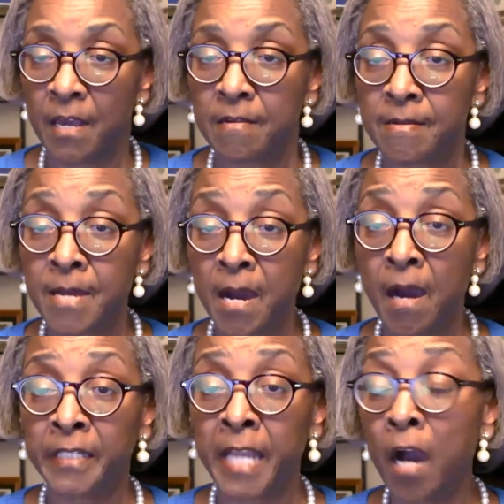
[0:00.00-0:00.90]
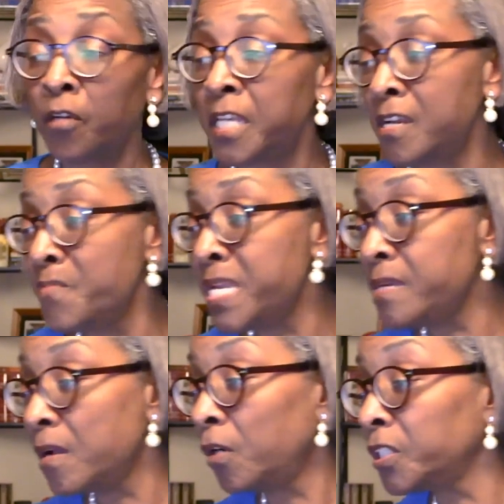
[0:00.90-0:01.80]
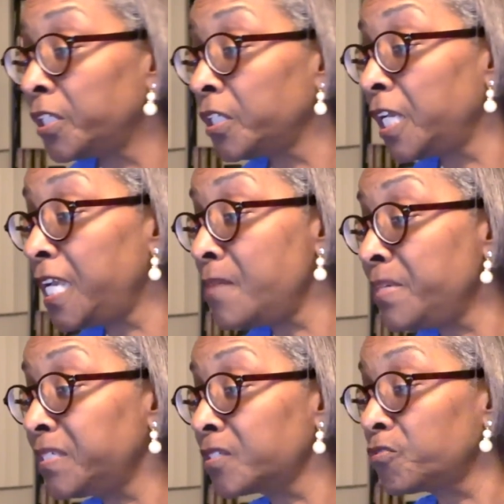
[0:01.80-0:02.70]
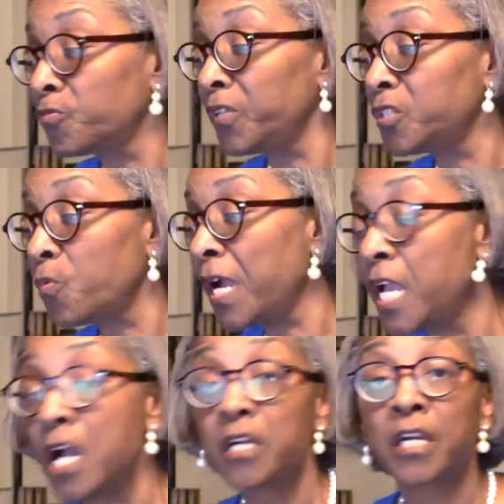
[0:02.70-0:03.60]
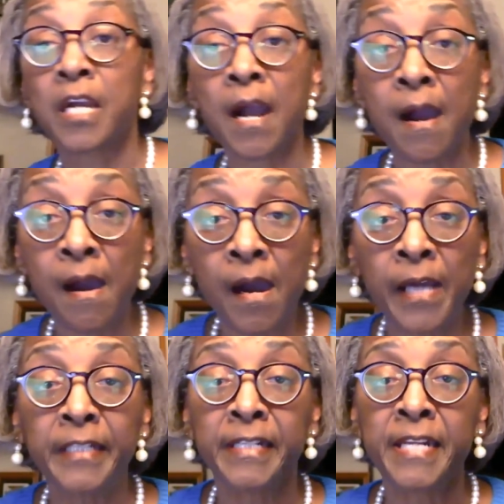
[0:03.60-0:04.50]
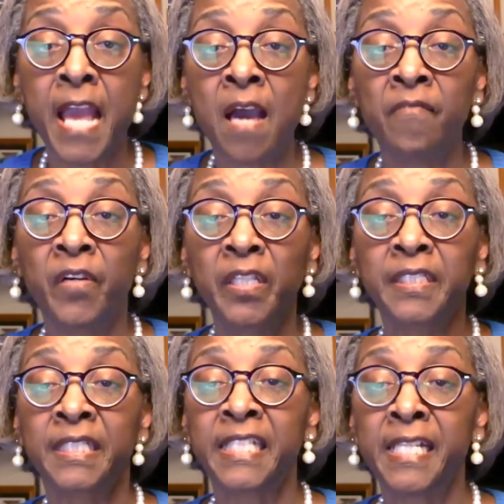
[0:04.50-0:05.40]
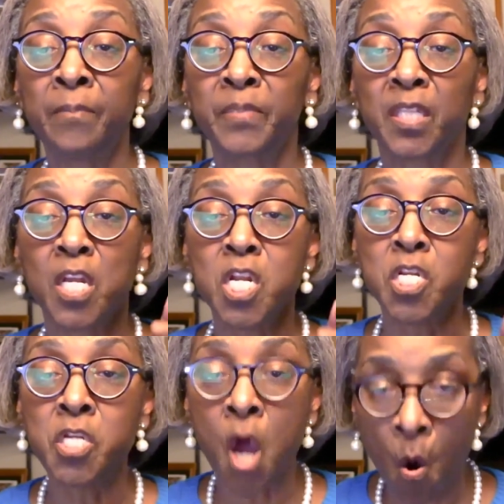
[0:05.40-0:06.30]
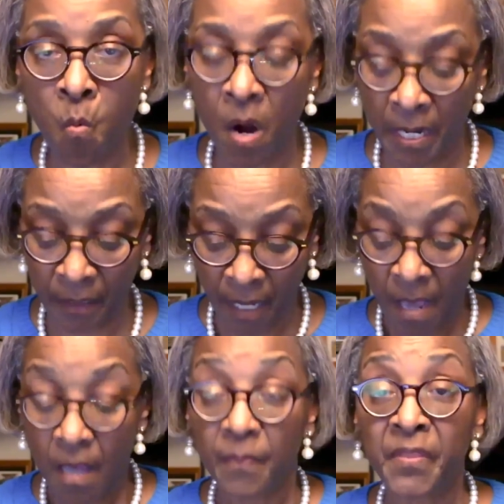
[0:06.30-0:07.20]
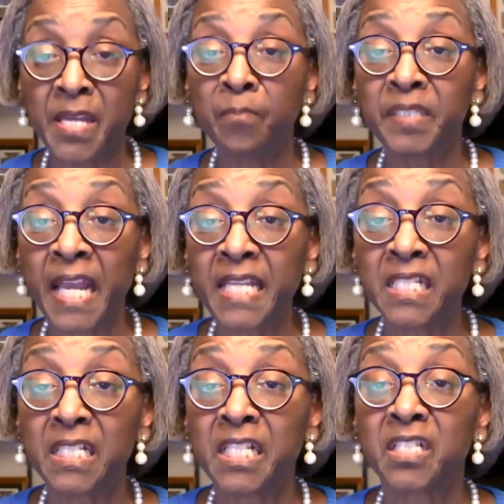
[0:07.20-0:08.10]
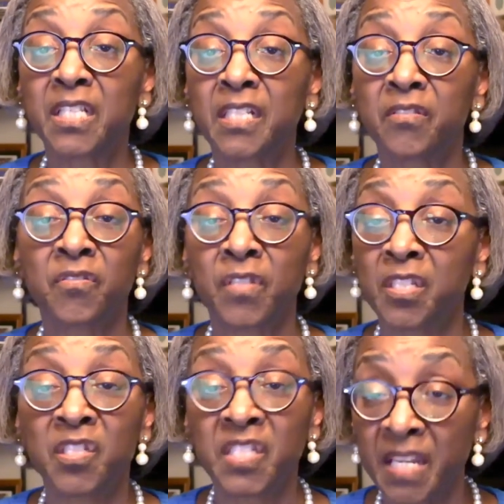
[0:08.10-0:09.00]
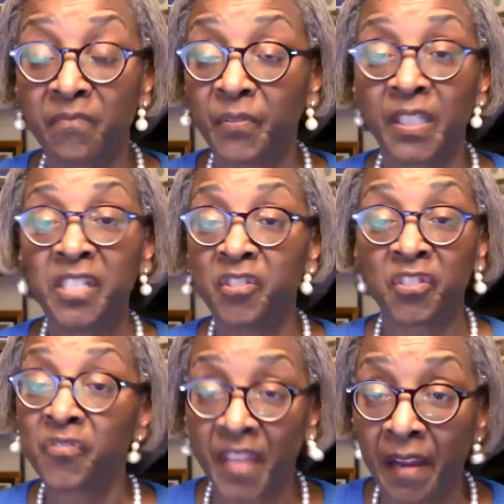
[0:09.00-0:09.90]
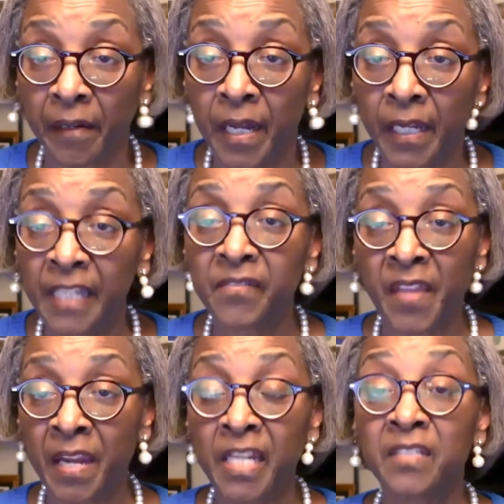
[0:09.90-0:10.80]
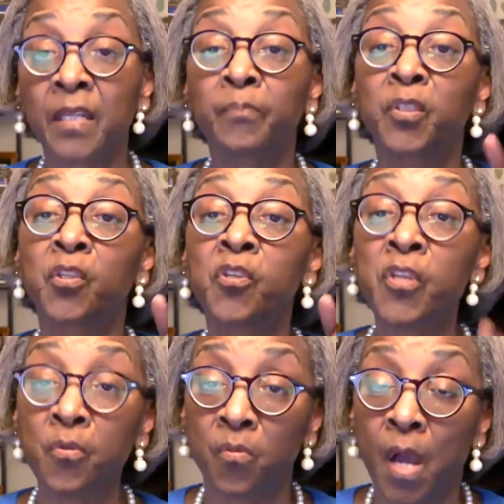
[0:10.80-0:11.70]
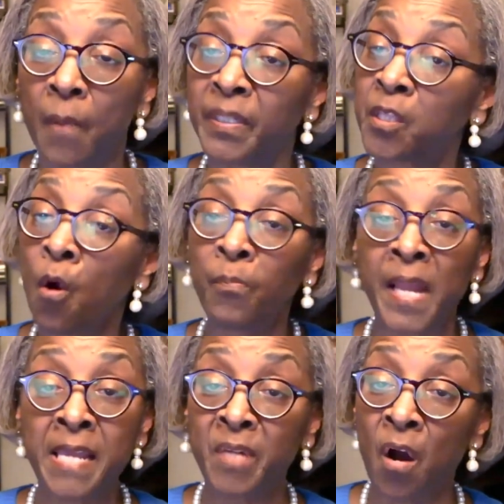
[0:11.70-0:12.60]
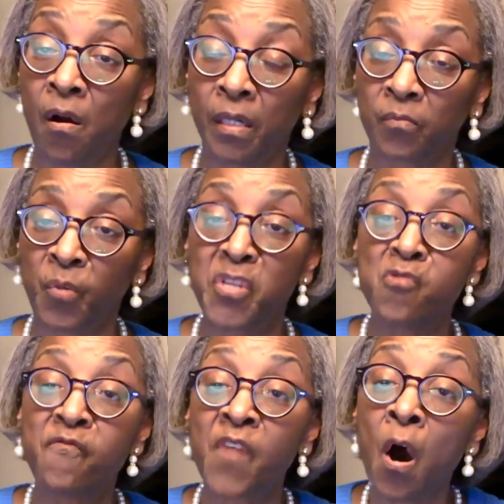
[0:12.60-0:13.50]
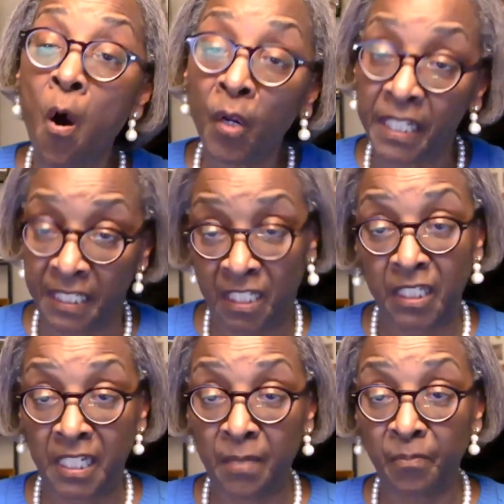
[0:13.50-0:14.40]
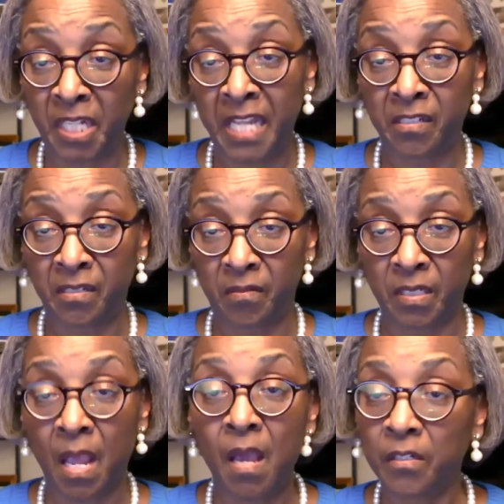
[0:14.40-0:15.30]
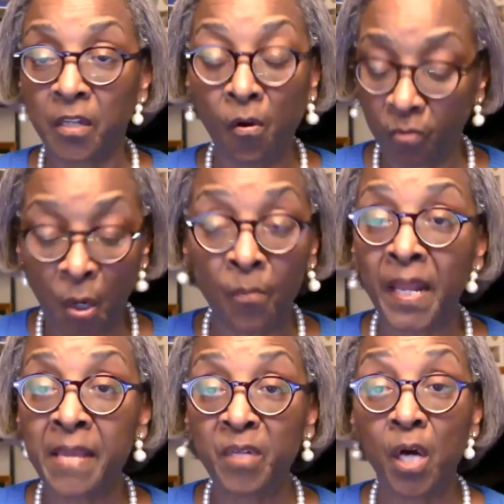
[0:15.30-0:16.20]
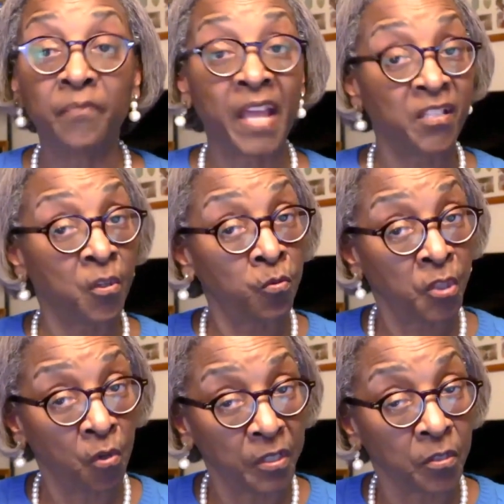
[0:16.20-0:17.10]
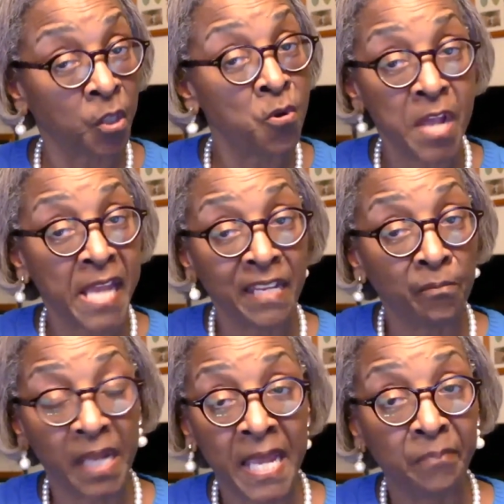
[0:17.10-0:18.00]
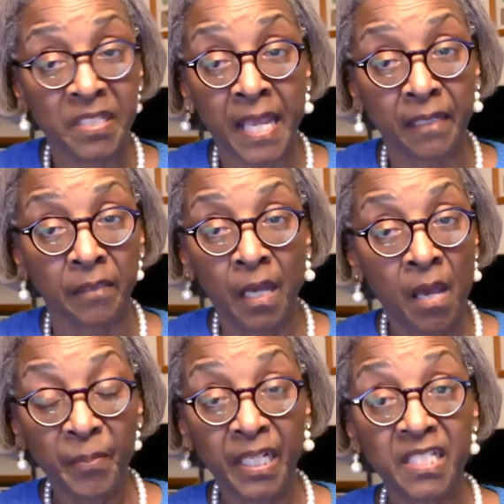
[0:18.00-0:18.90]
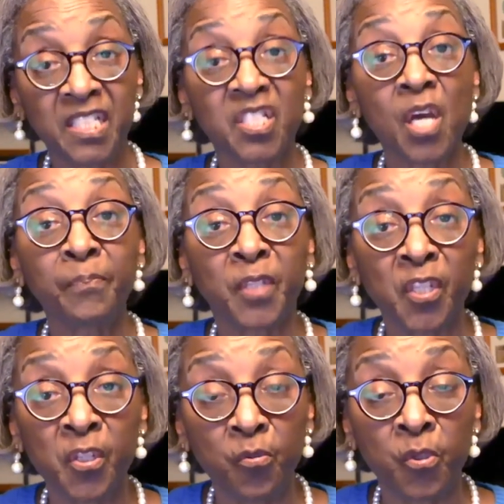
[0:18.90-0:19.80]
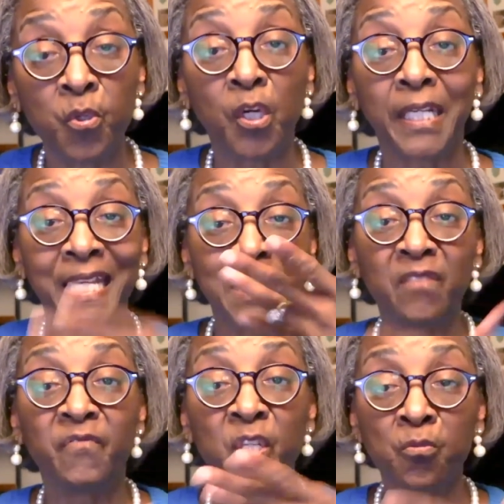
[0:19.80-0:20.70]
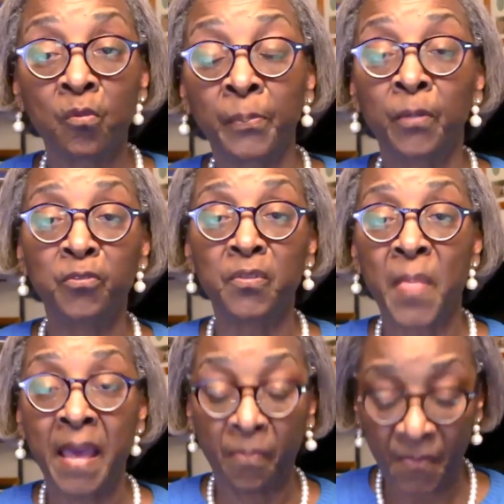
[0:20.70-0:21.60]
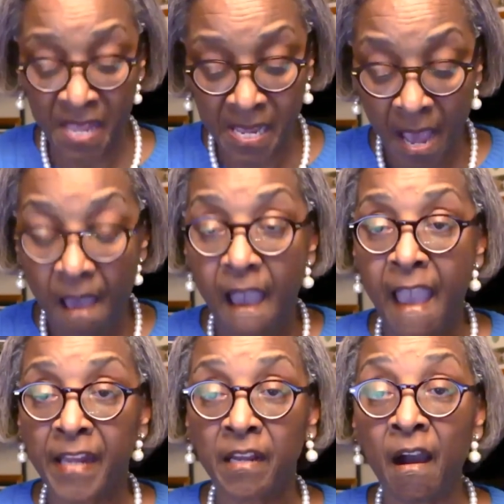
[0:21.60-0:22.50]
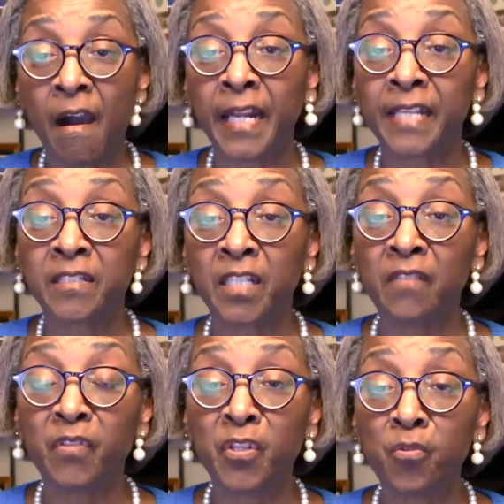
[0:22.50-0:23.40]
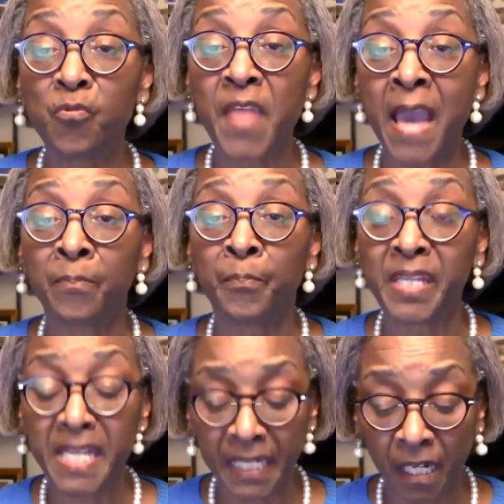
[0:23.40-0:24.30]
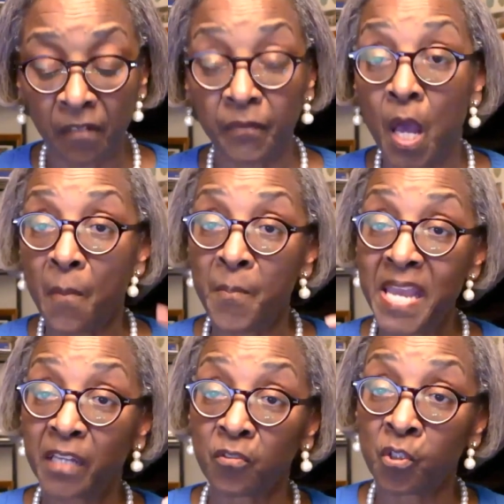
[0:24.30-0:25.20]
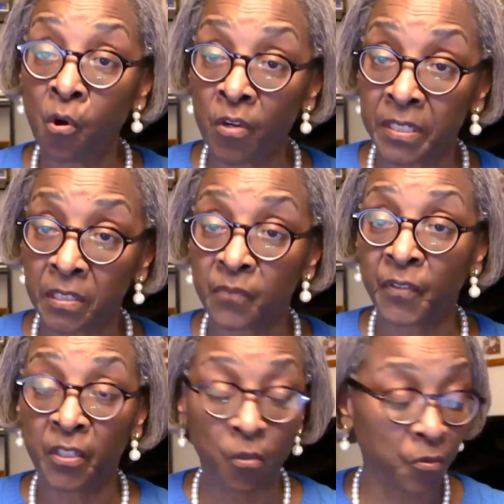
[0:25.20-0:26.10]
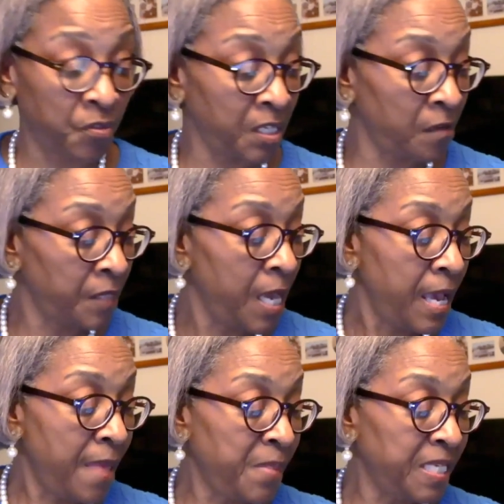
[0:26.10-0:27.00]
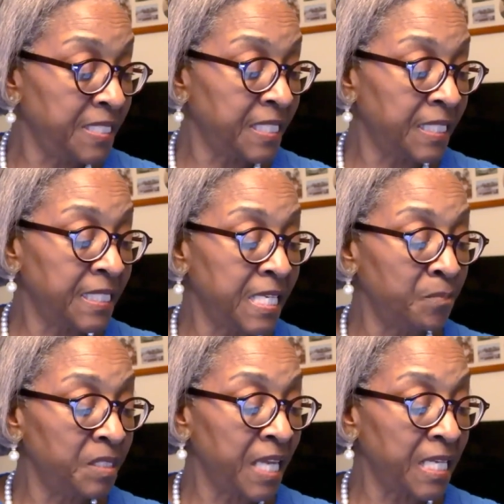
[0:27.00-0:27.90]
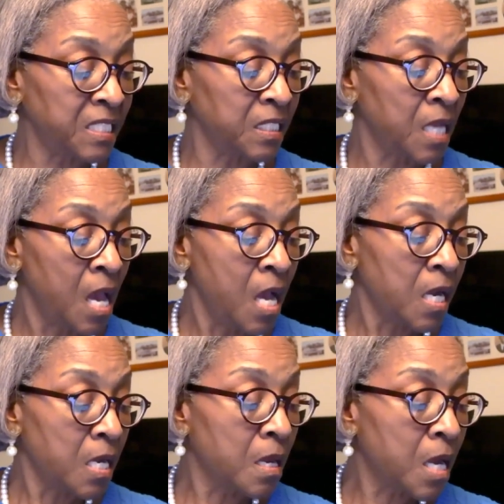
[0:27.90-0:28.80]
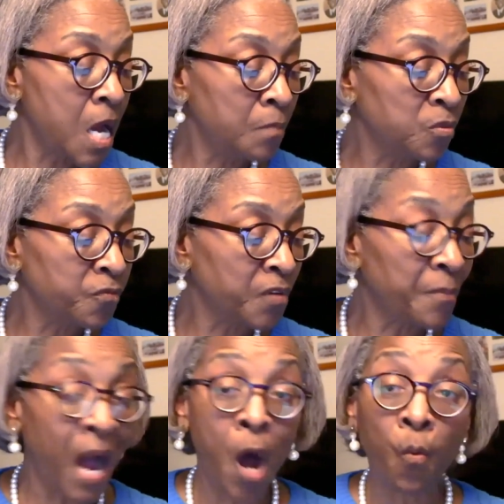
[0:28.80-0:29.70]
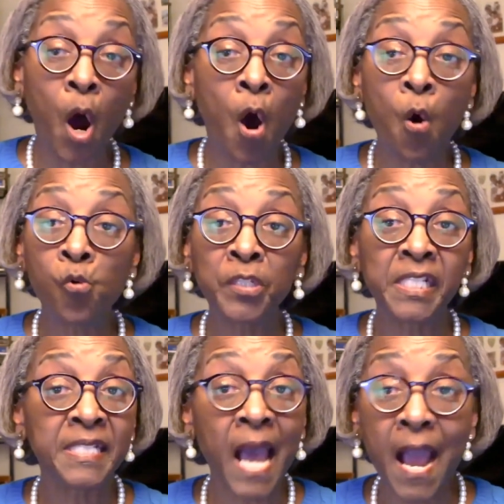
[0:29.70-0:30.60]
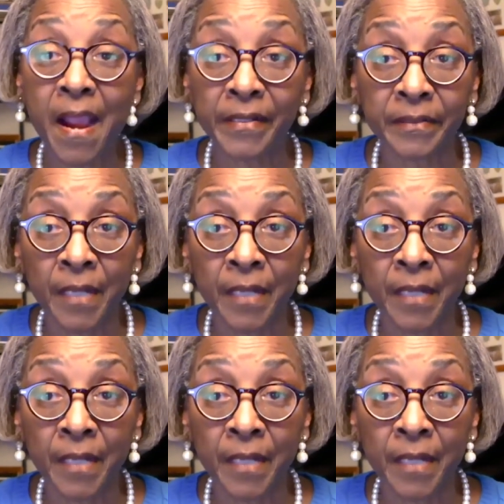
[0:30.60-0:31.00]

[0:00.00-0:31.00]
God, y'all hear me? You hear me, Sister Ridgeway? God never tempts no one. Temptation is sinful. It's just there. It's there. It's up to you. But don't blame God when you fall into temptations. Don't blame God. That's your choice. You can't even blame Satan because it's up to you. You're an individual person that think, and God has given you that being of making choices for yourself. And then he said, temptation comes from our own desires.